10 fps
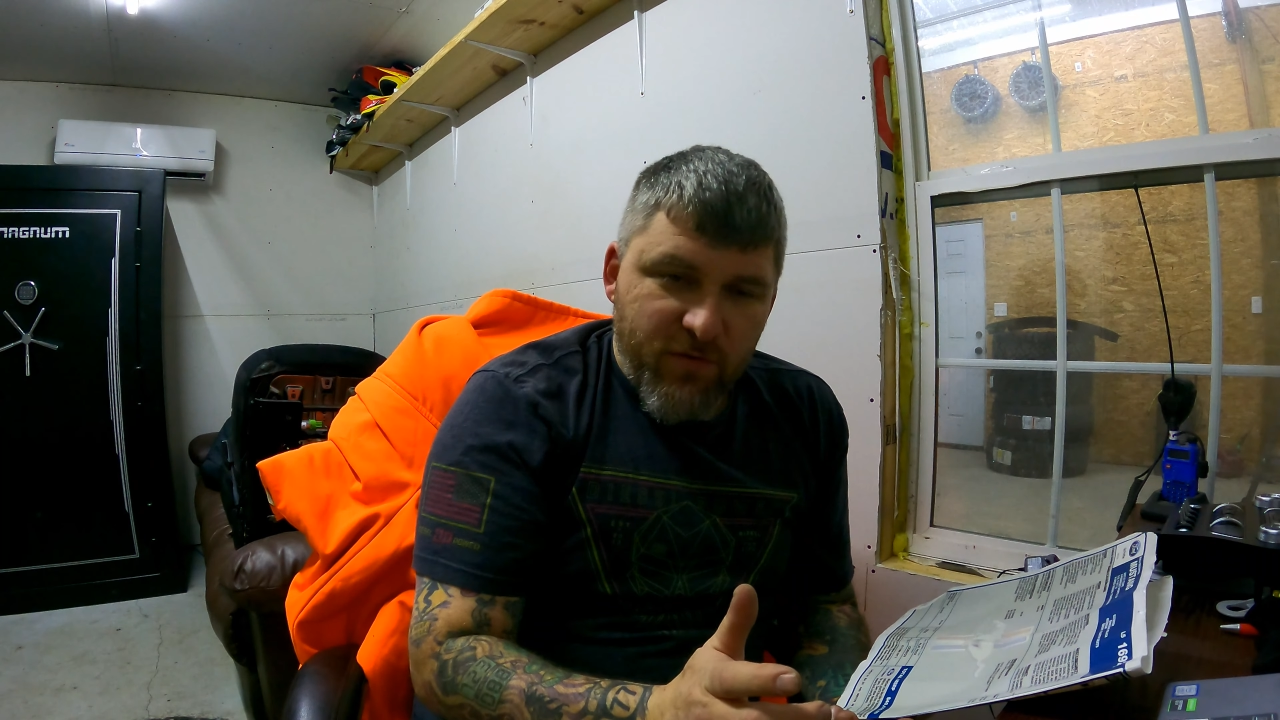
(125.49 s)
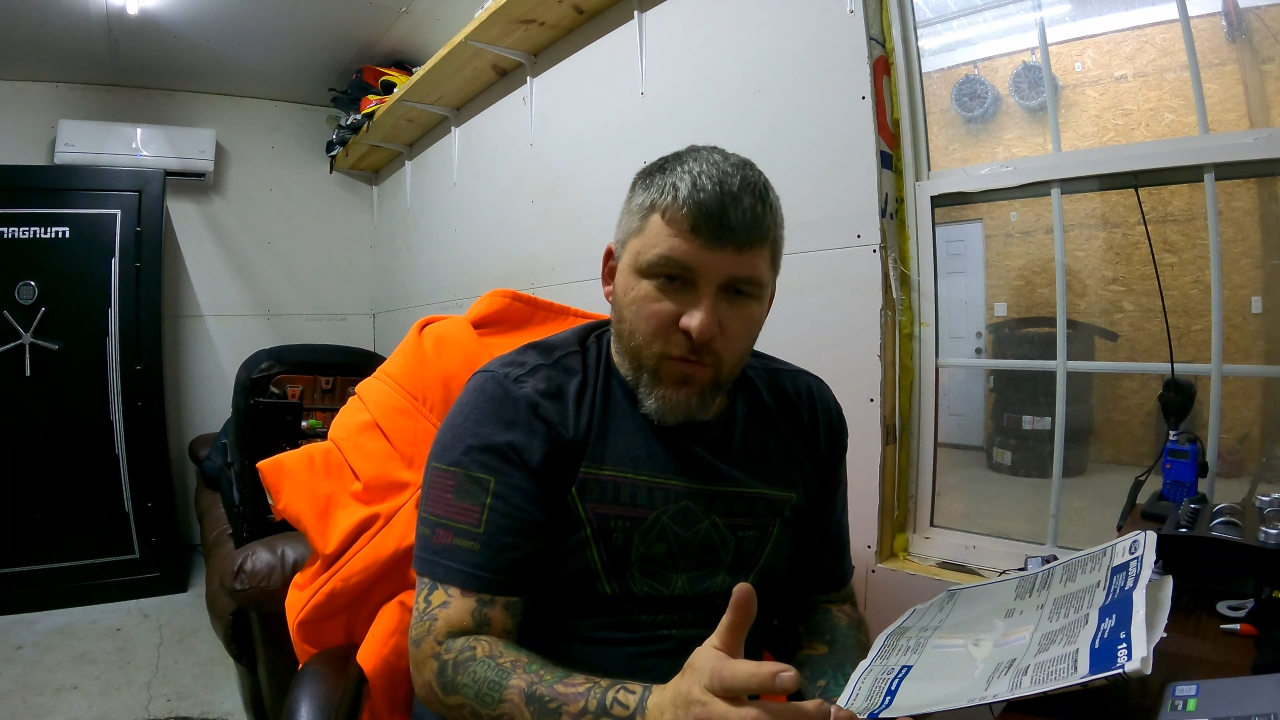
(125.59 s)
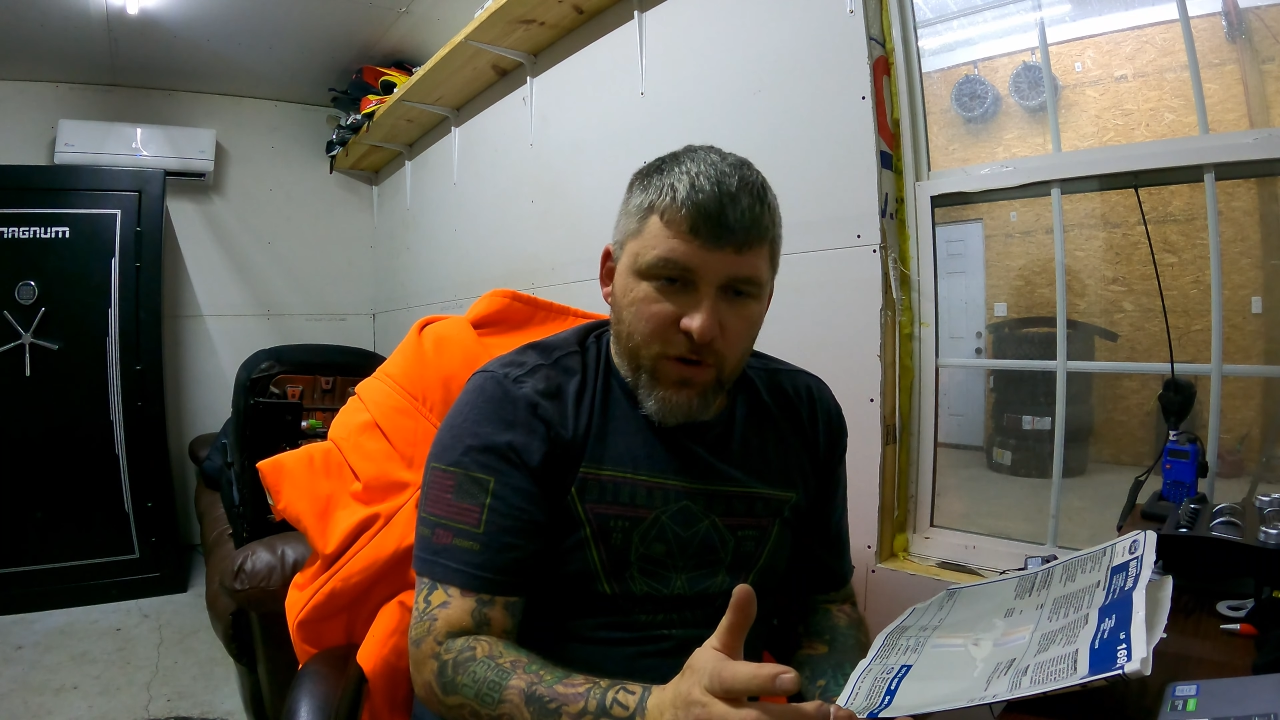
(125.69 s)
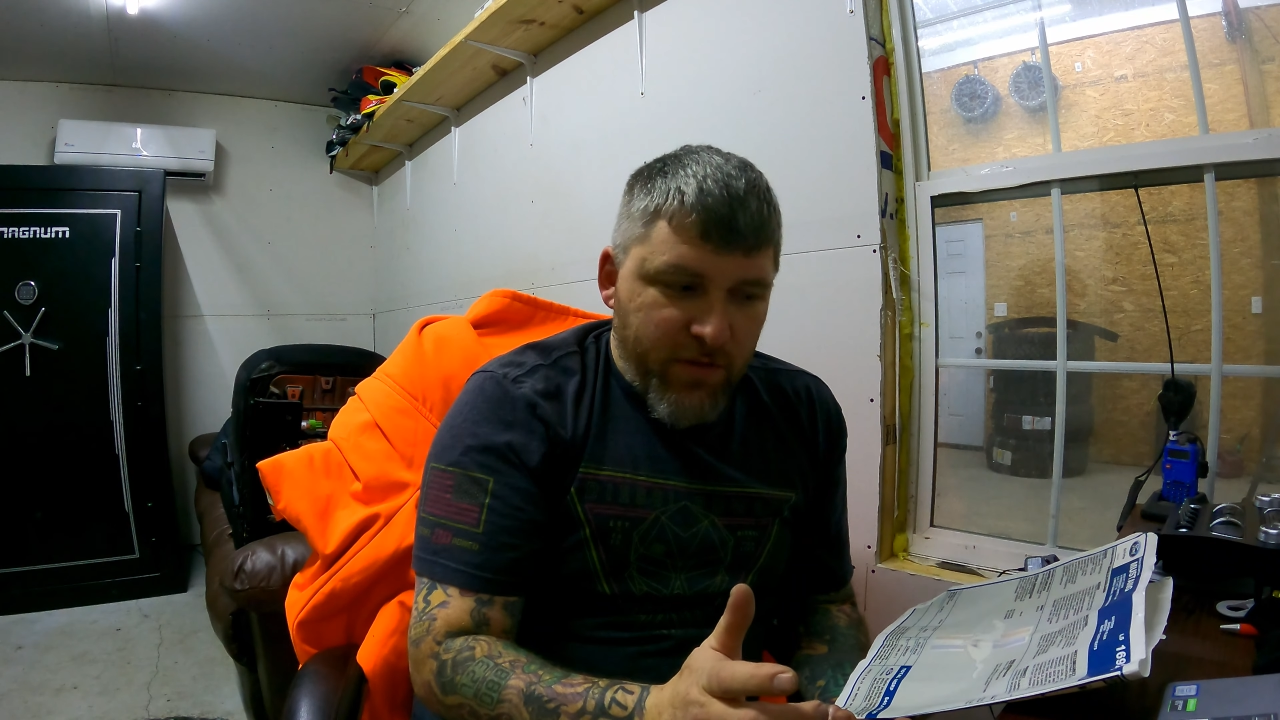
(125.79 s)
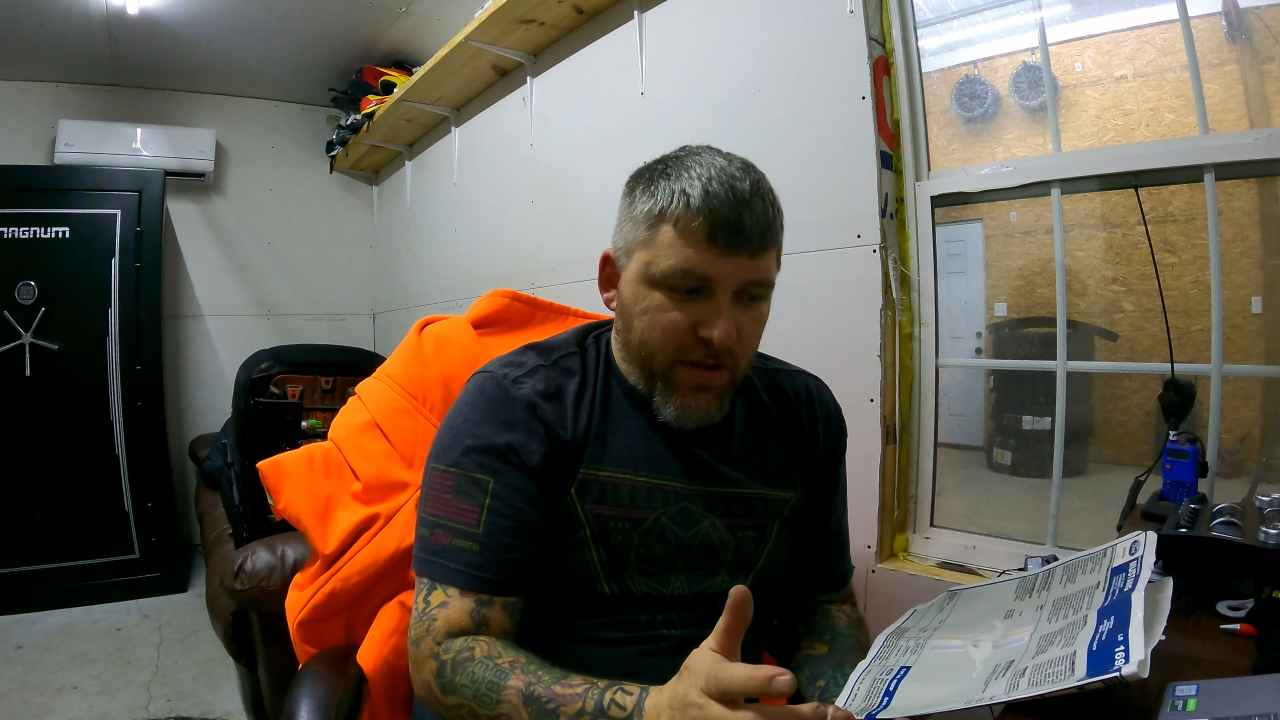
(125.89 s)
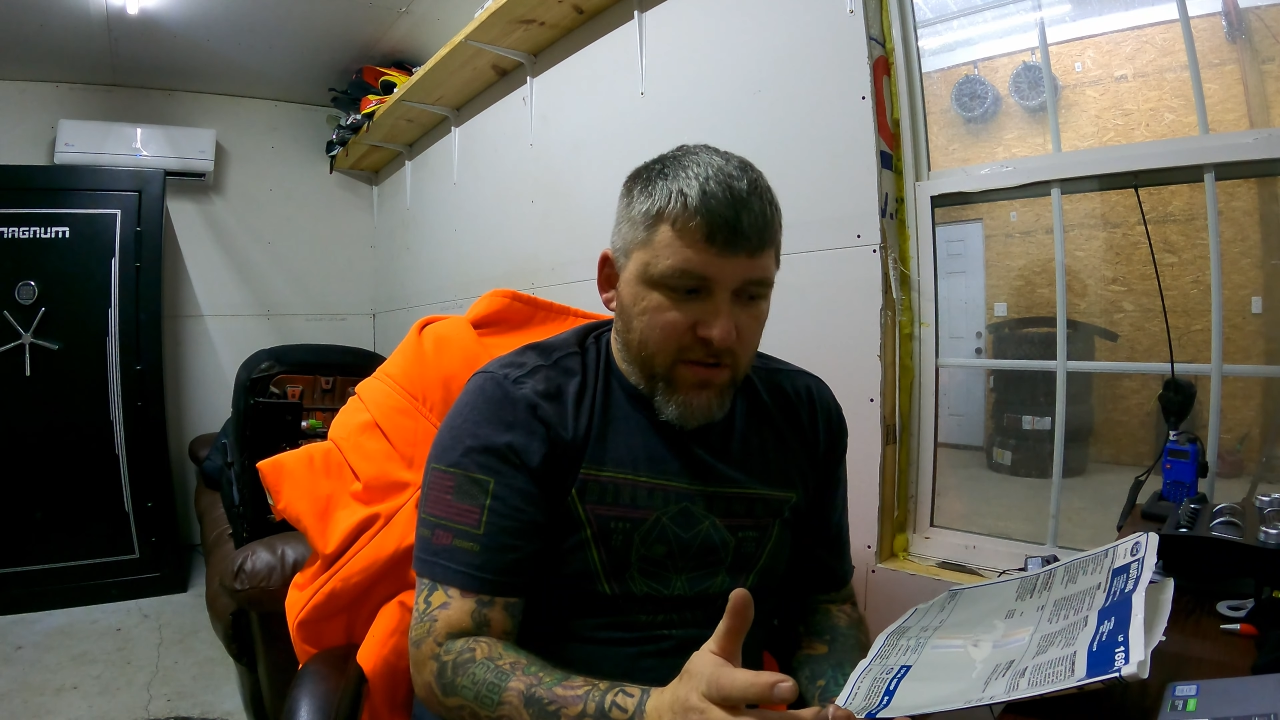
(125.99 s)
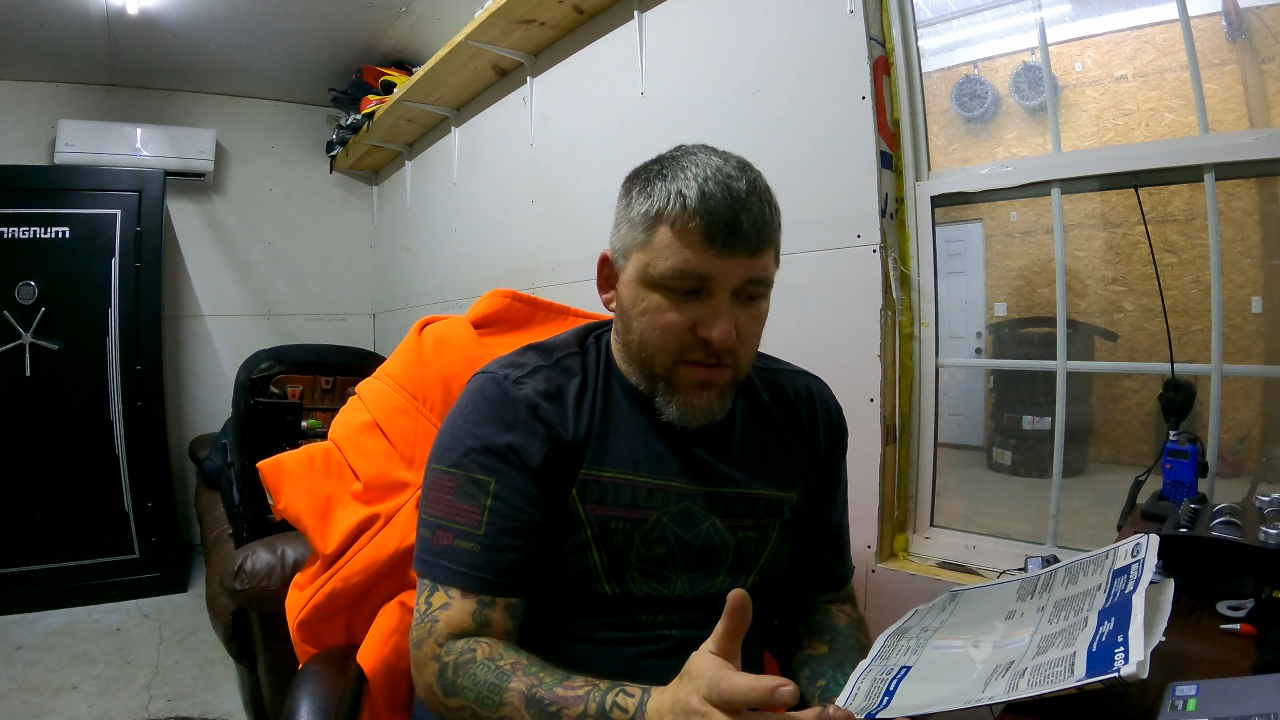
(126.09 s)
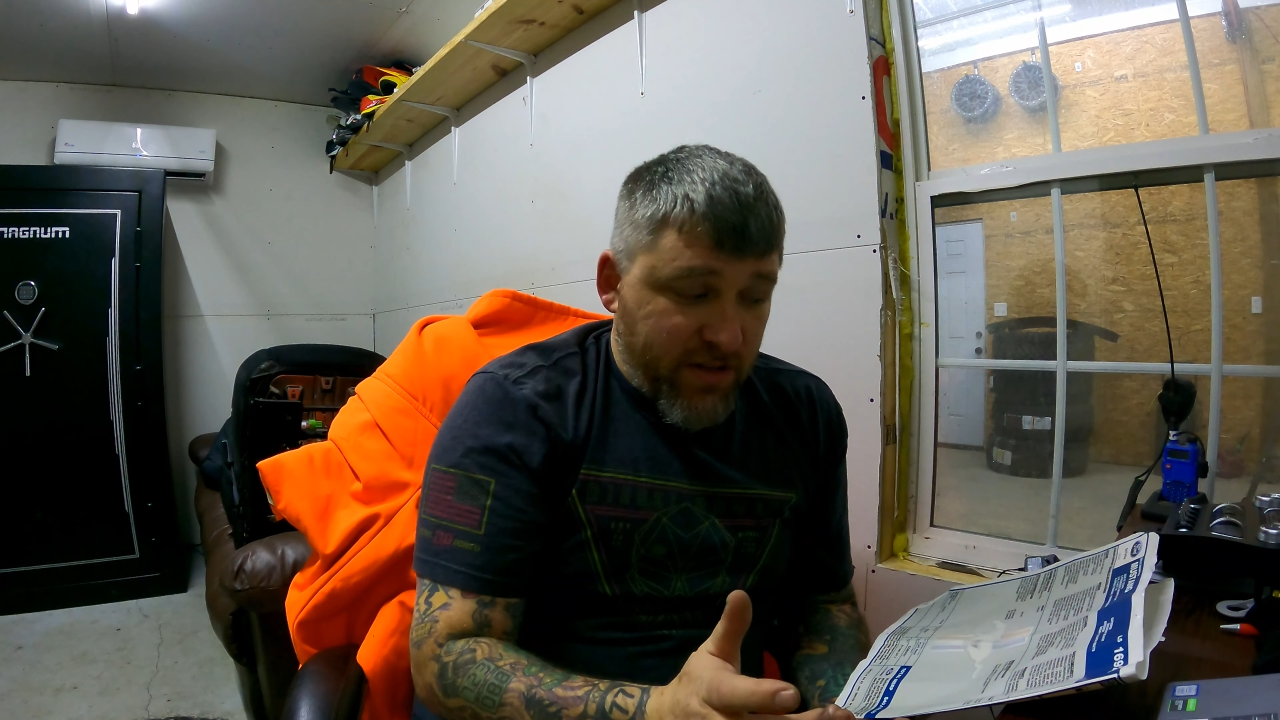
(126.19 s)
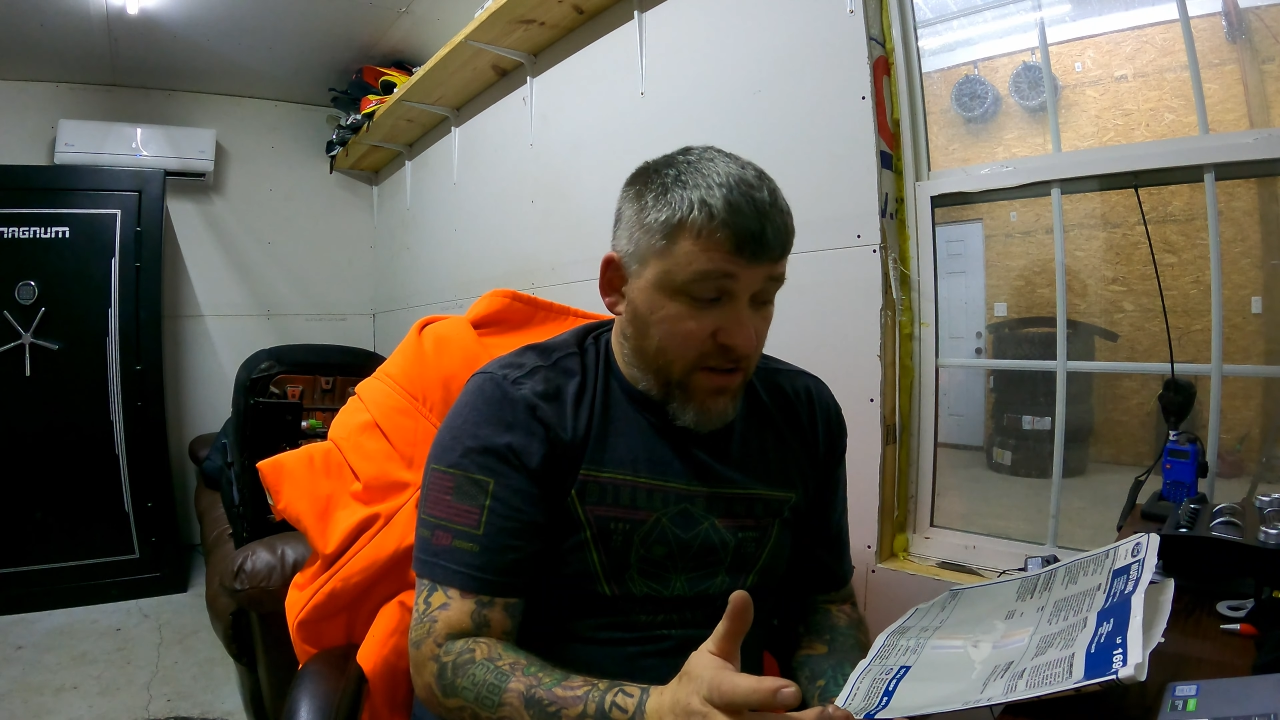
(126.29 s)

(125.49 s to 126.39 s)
for $40,000,